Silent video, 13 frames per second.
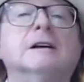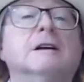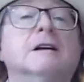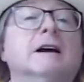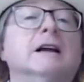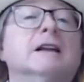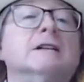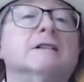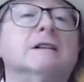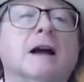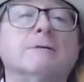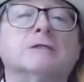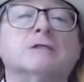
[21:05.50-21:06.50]
All right,
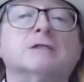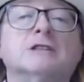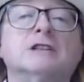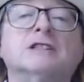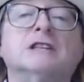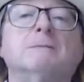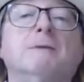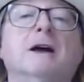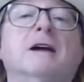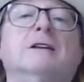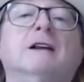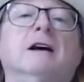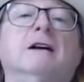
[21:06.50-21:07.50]
I'm just sit
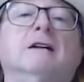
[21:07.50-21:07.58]
back now,